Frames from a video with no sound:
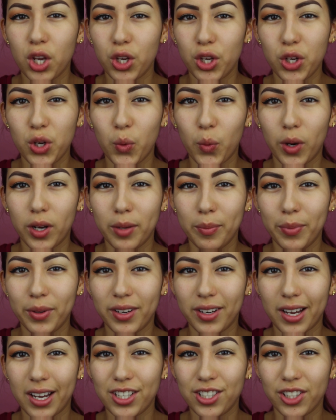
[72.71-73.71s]
You don't want to put
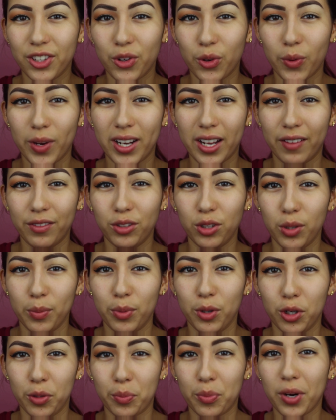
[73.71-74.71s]
an eyeshadow right after you
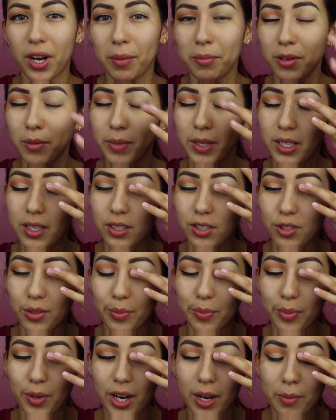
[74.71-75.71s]
put your primer because
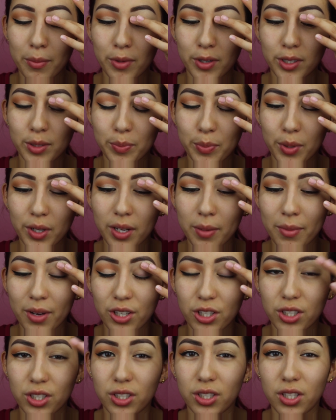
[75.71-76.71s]
your primer is pretty
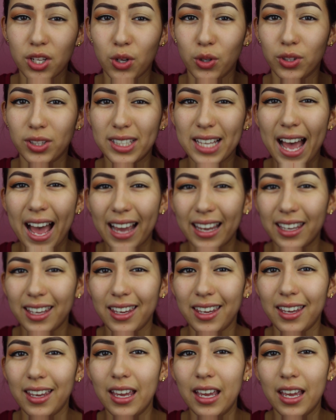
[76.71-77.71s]
much still
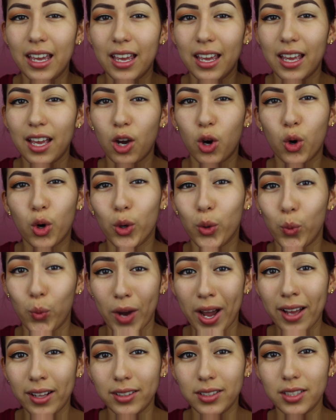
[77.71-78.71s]
tacky or
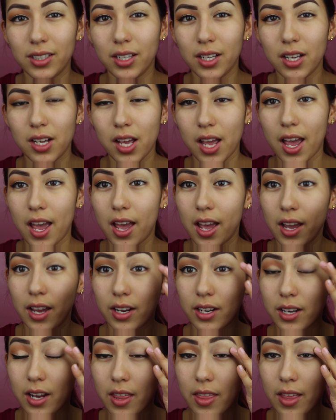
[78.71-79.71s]
wet,
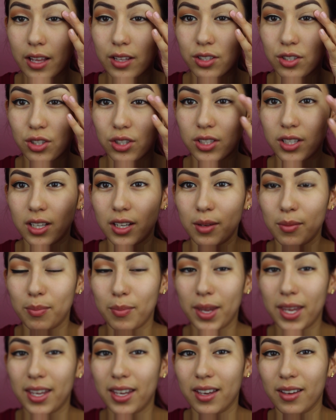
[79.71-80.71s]
and that's just gonna
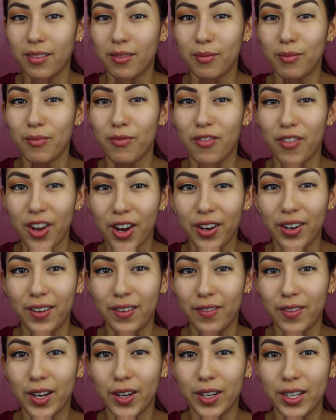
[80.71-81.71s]
make it
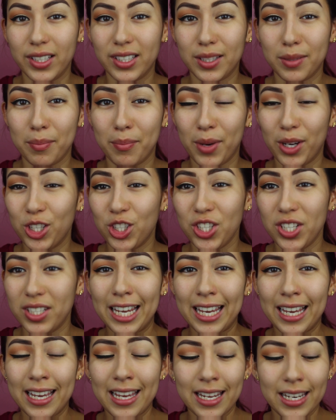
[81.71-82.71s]
very smudgy
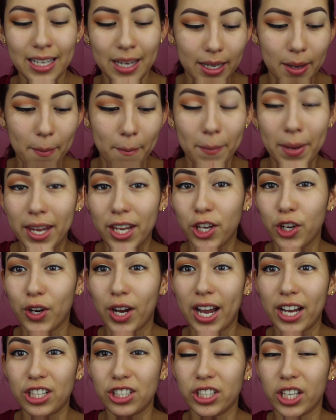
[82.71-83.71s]
and make your
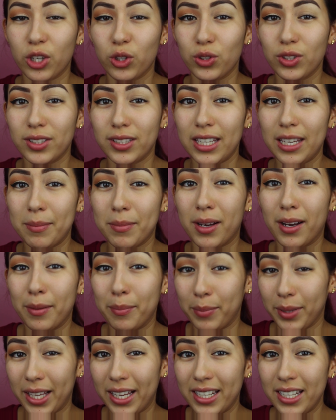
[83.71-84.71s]
eyeshadow seem
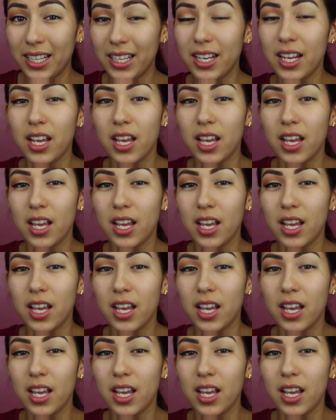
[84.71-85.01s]
unblended.